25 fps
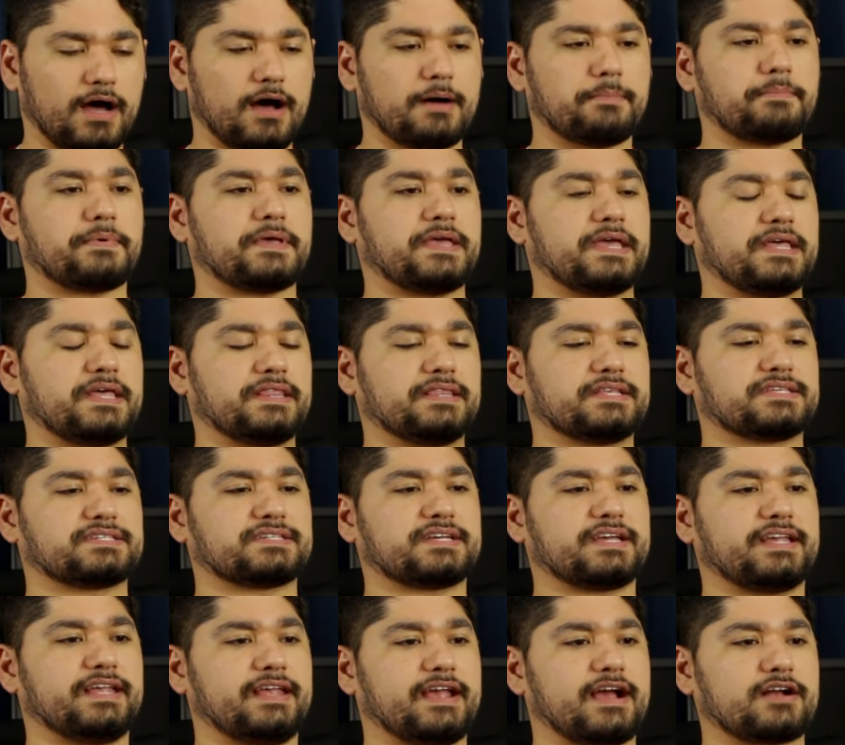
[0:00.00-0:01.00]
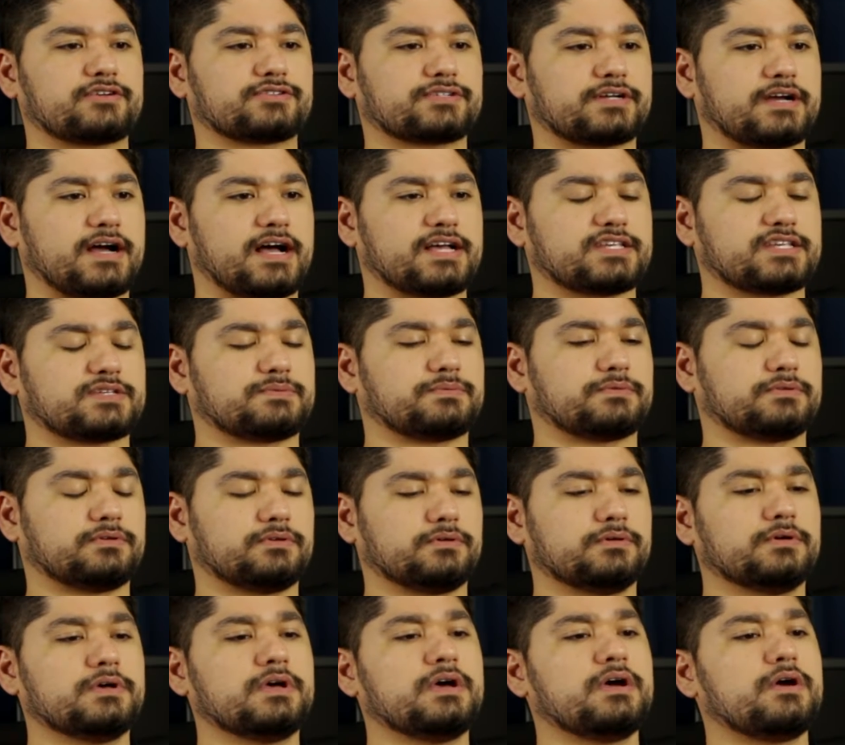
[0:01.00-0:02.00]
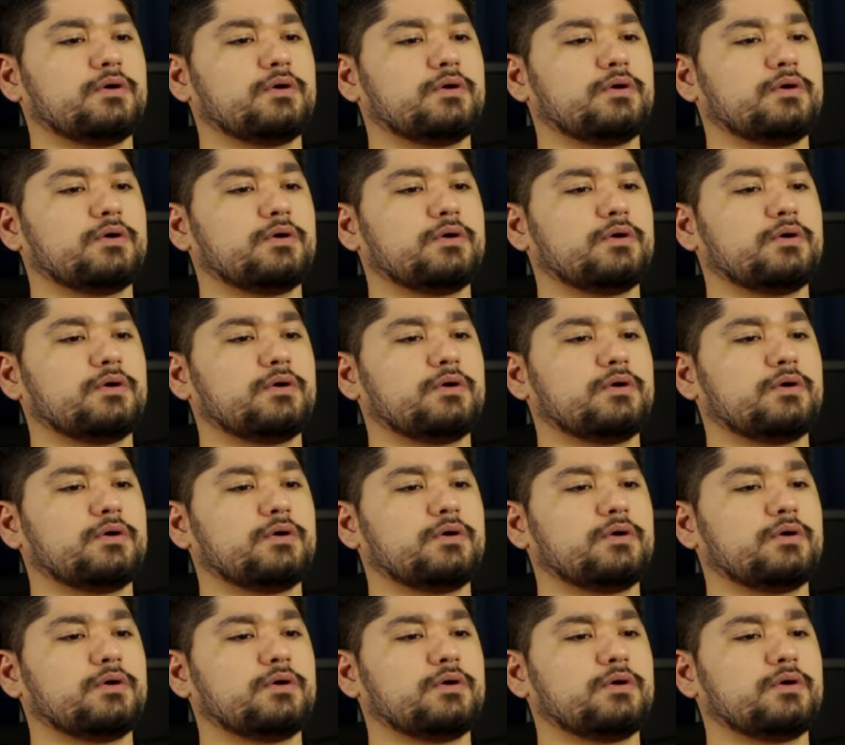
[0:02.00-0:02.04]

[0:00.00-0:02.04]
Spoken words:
up in the psychiatric hospital